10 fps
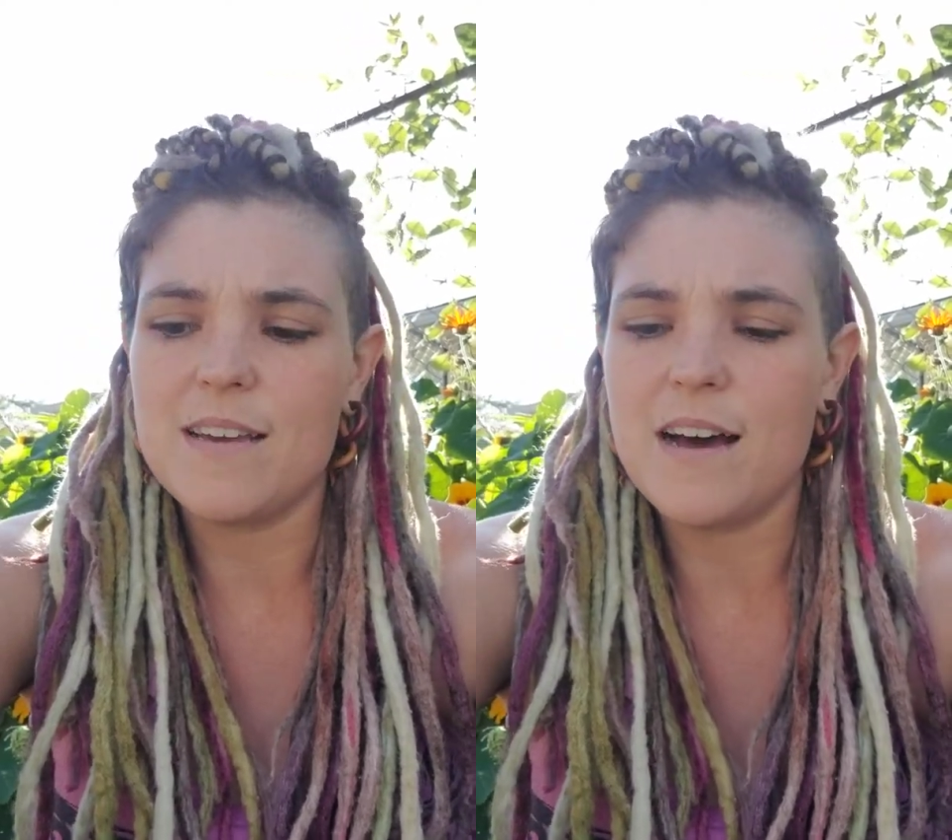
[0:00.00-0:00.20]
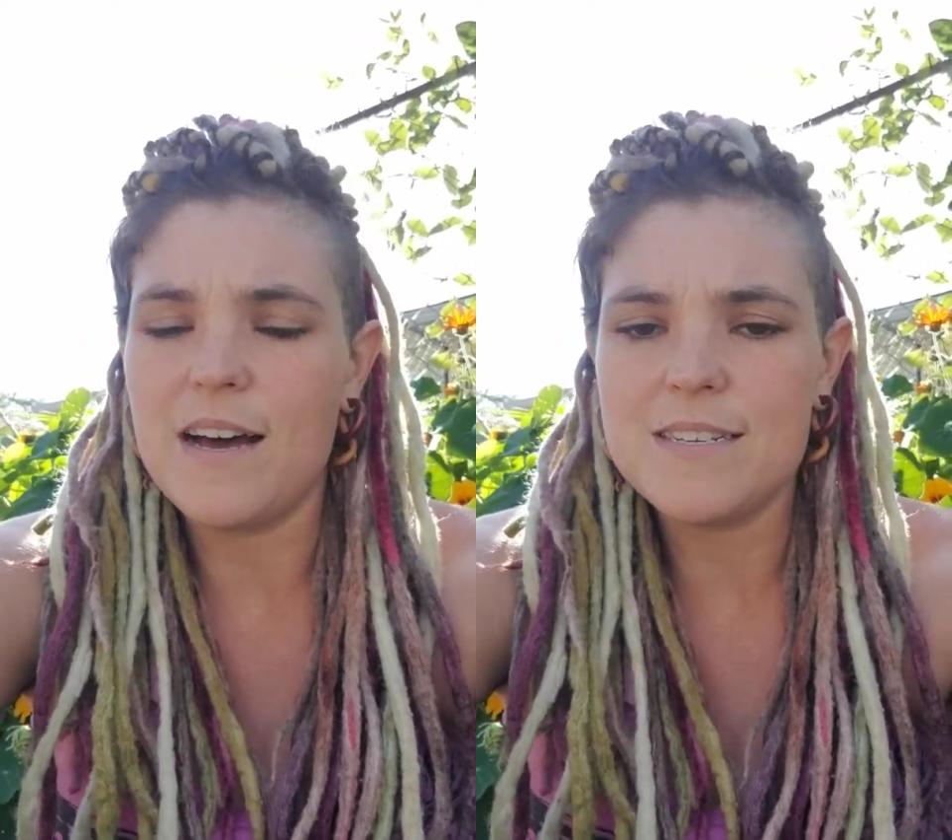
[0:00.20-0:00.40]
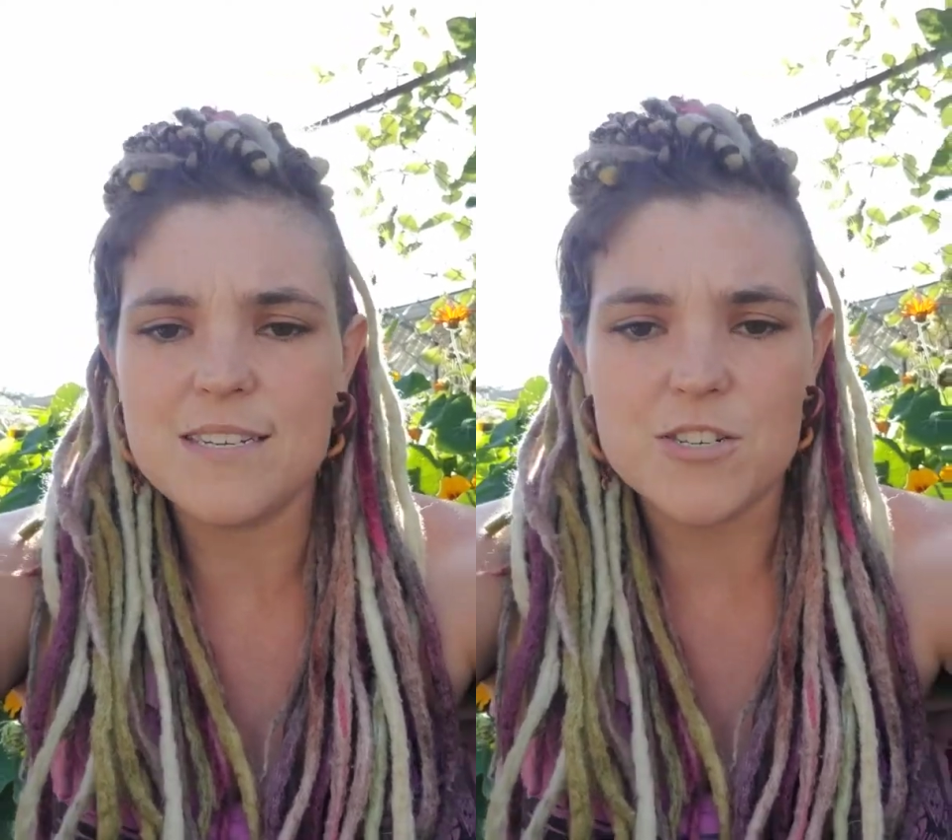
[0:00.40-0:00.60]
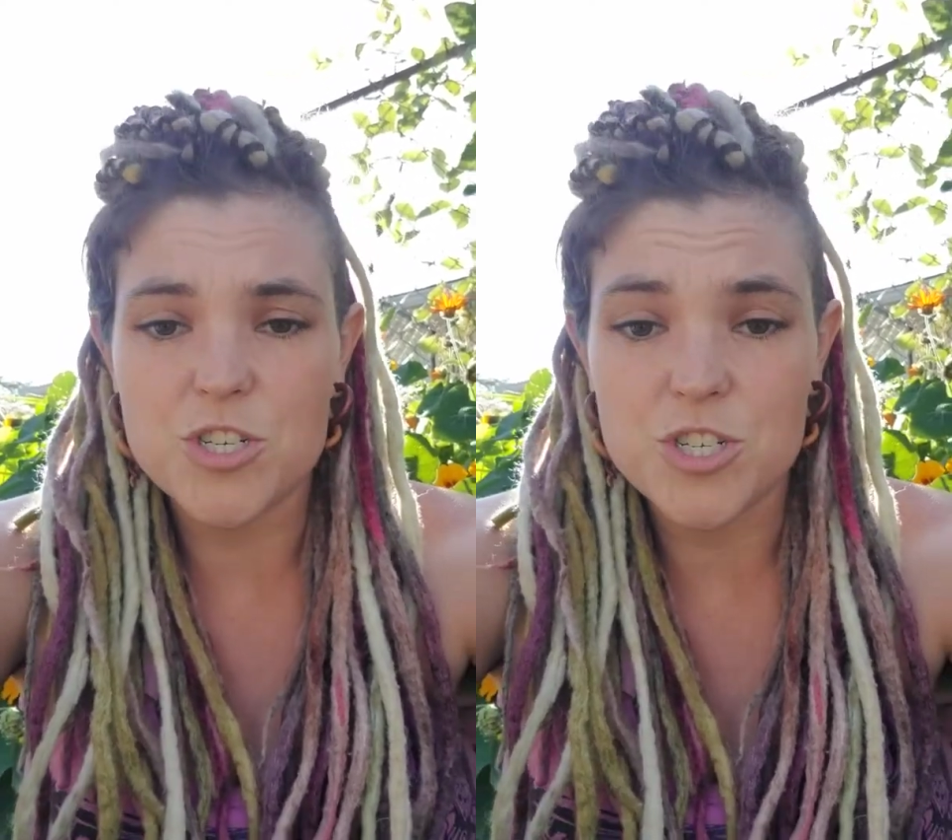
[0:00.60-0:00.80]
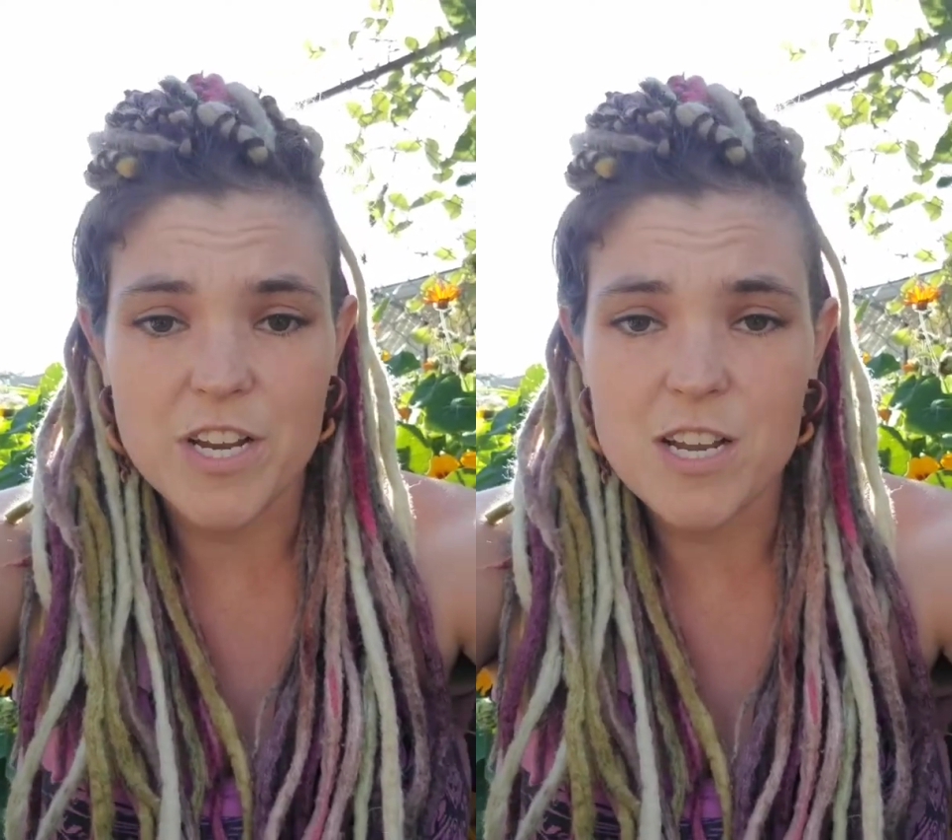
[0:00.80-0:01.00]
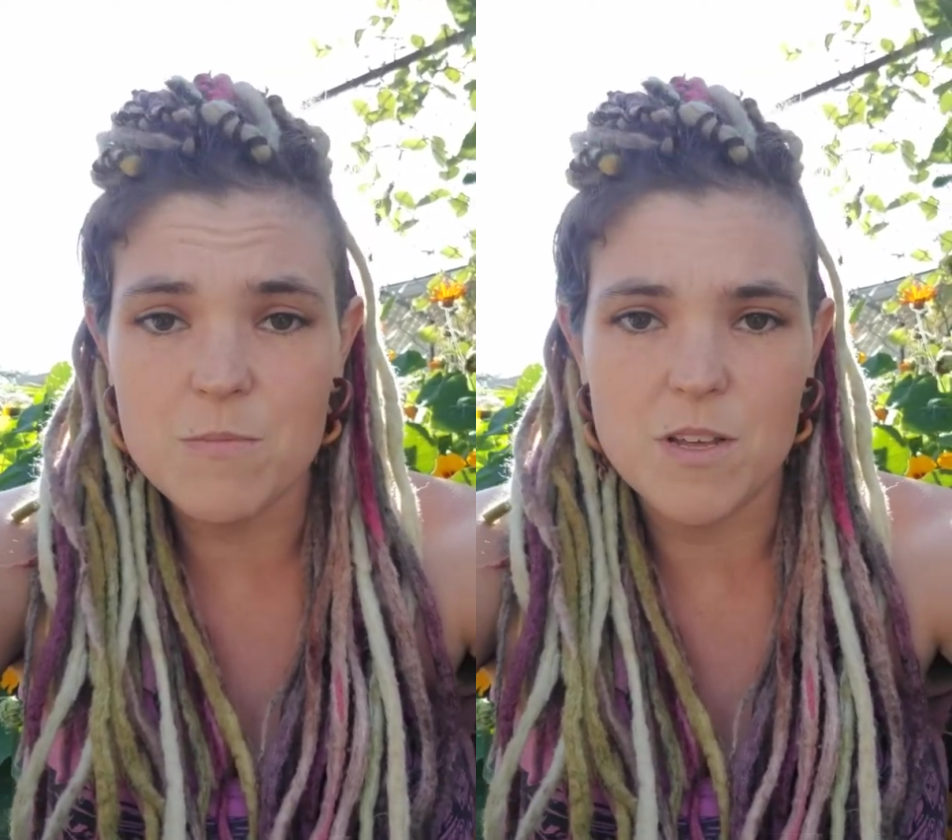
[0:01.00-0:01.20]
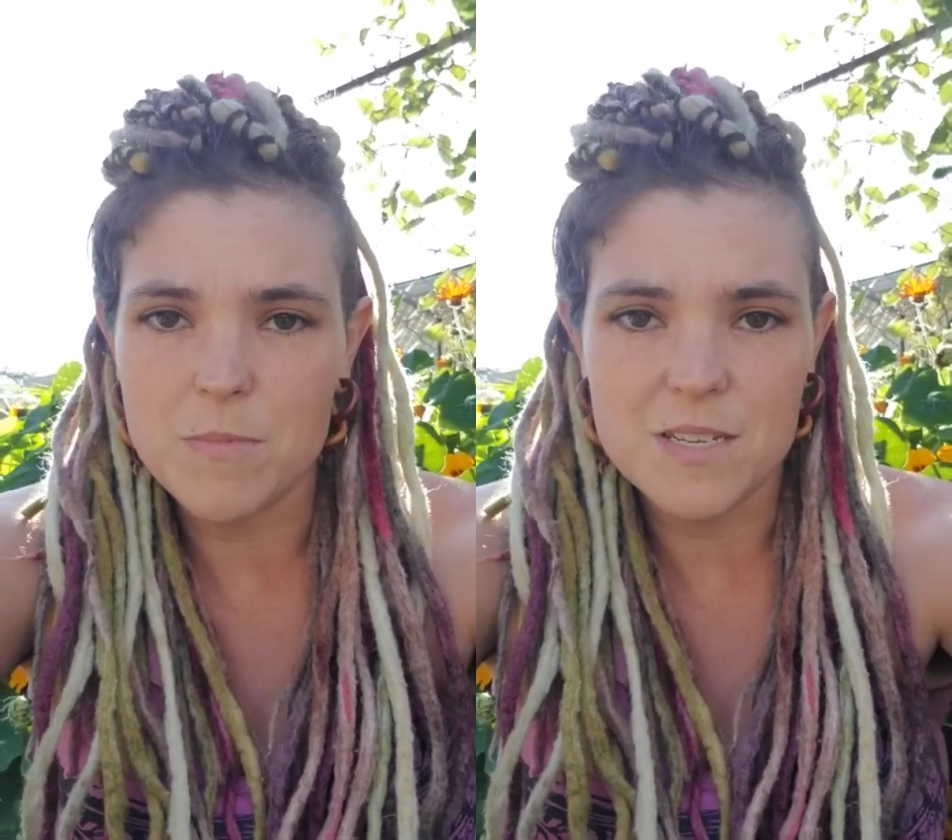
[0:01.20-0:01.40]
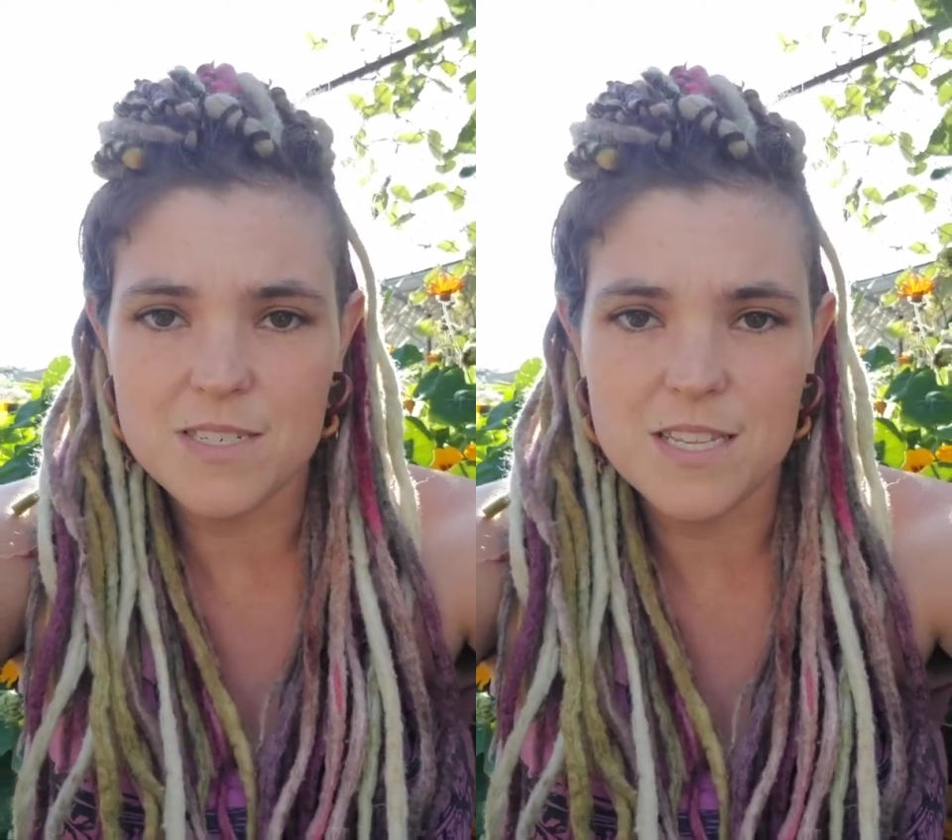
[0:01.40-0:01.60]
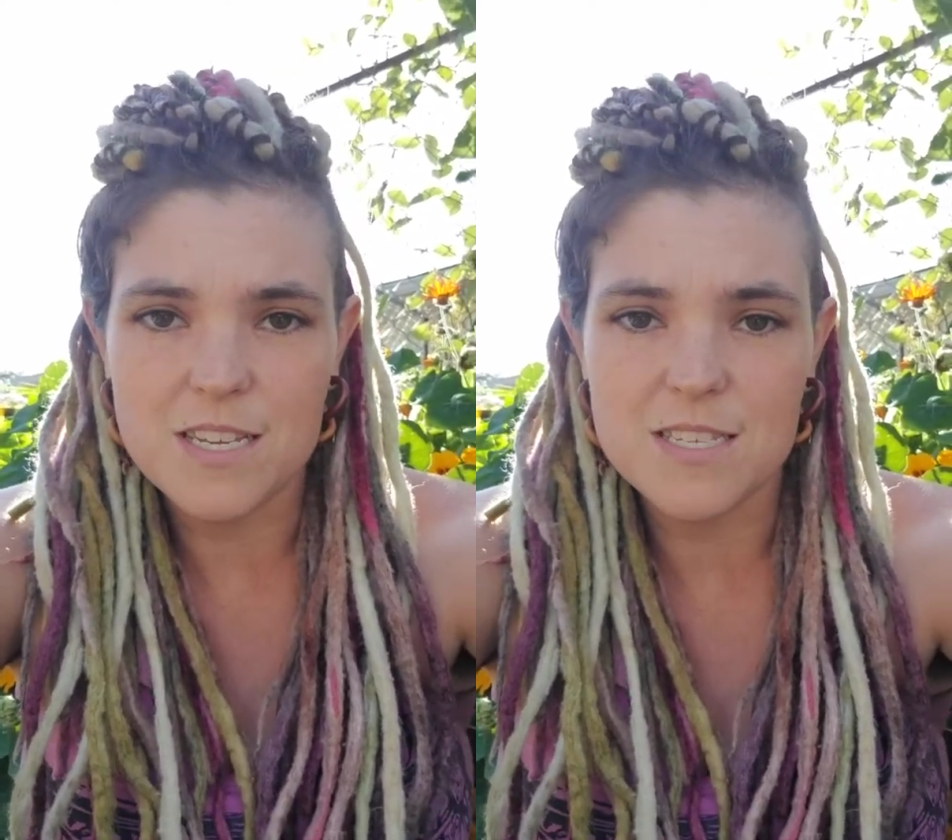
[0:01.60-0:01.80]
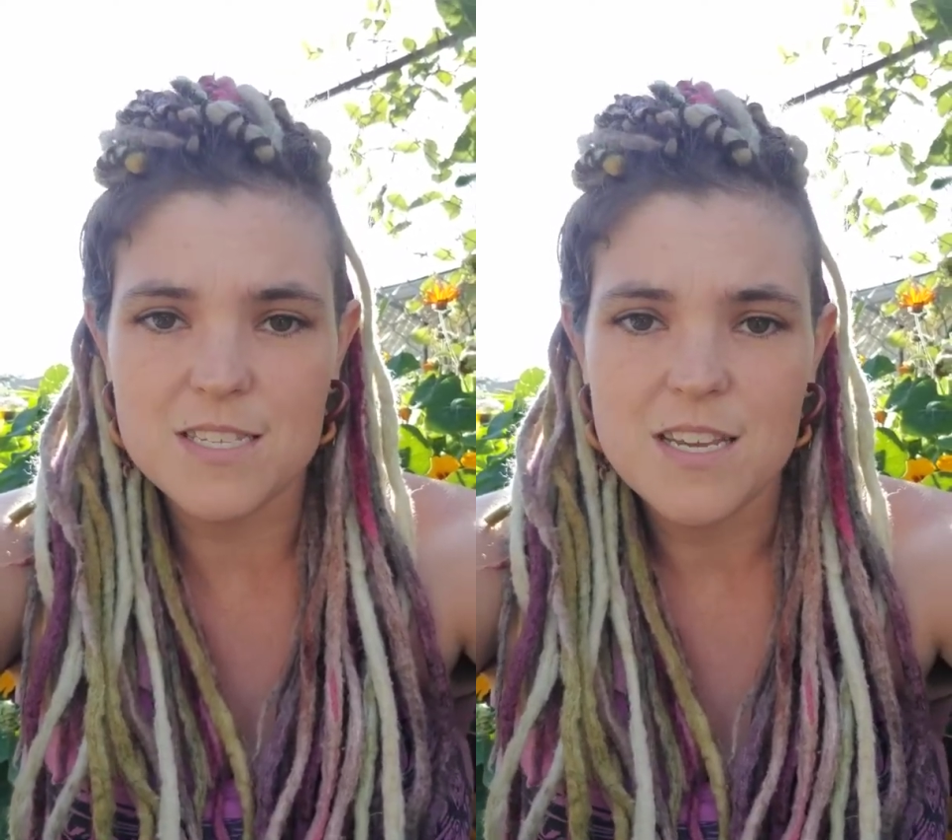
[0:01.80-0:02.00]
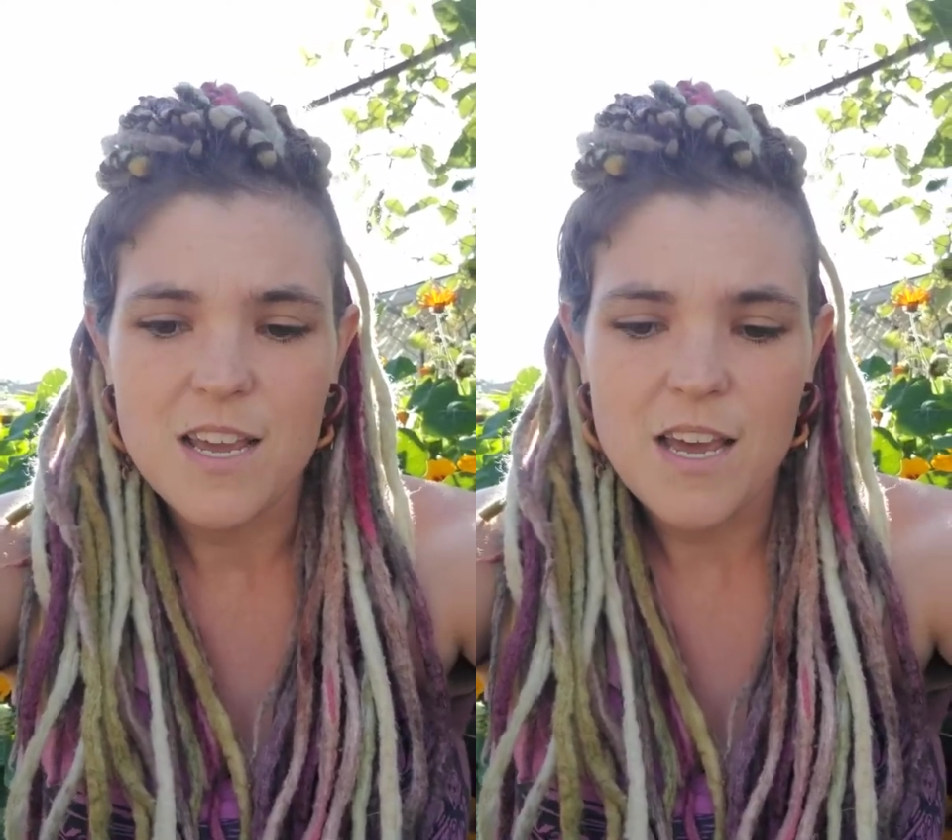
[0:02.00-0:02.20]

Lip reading: cut and shame them into these